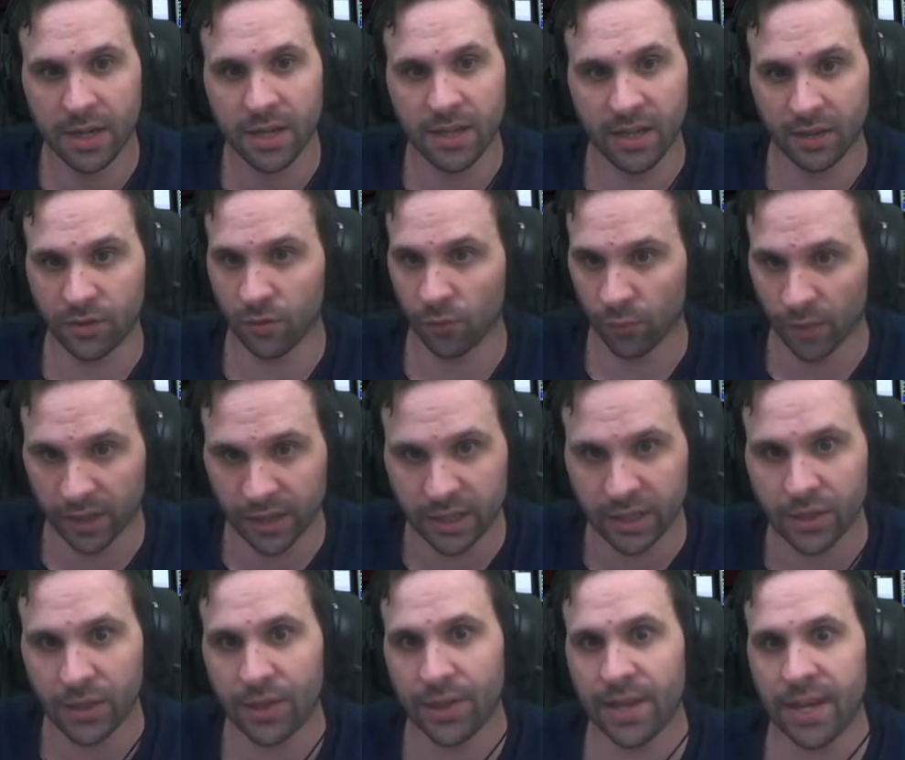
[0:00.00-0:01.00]
That's a really
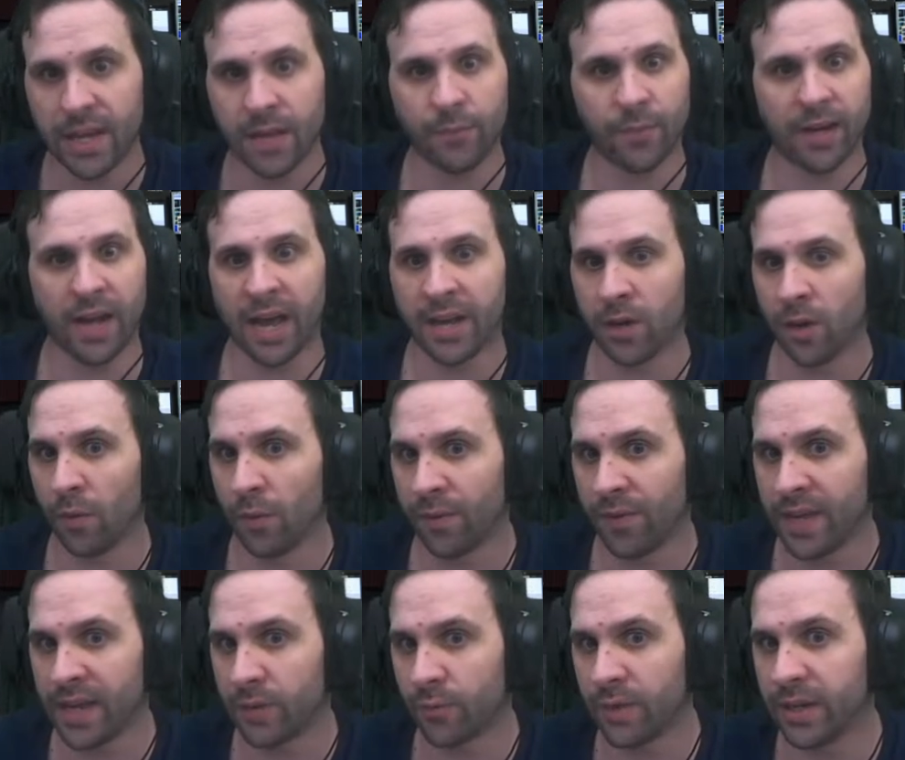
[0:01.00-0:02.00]
good thing. But I don't
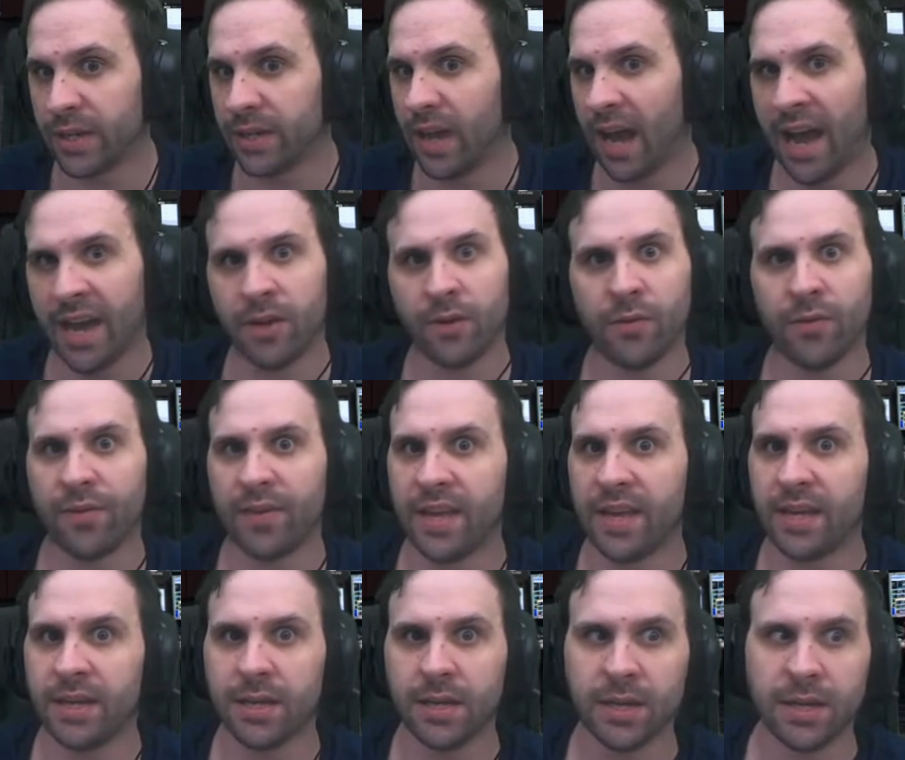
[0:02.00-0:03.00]
think we, I don't
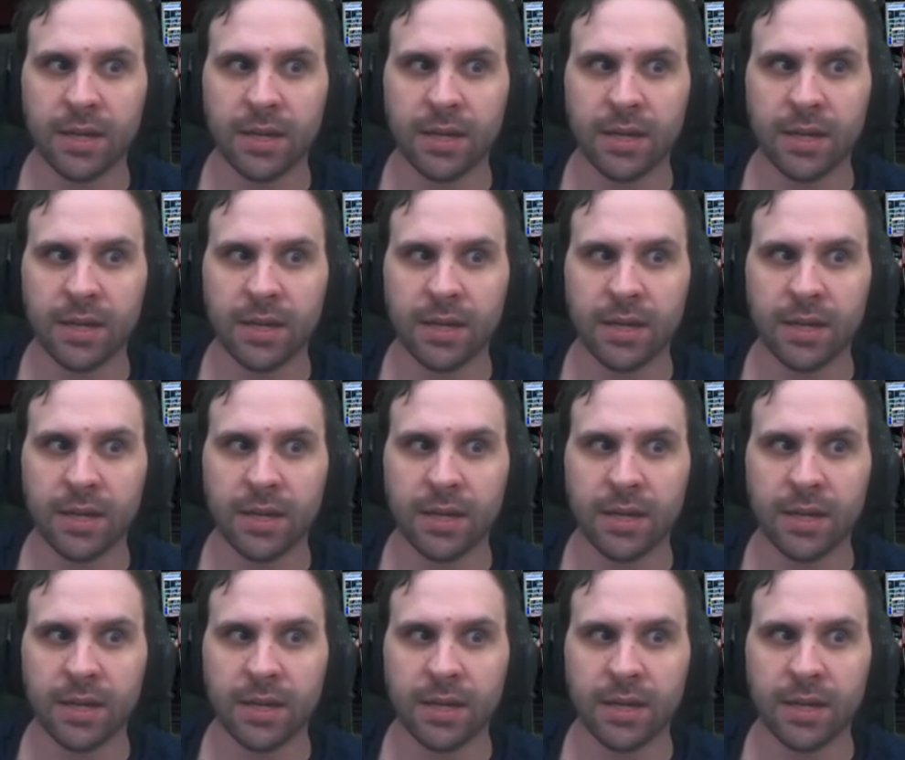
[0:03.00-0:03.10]
think,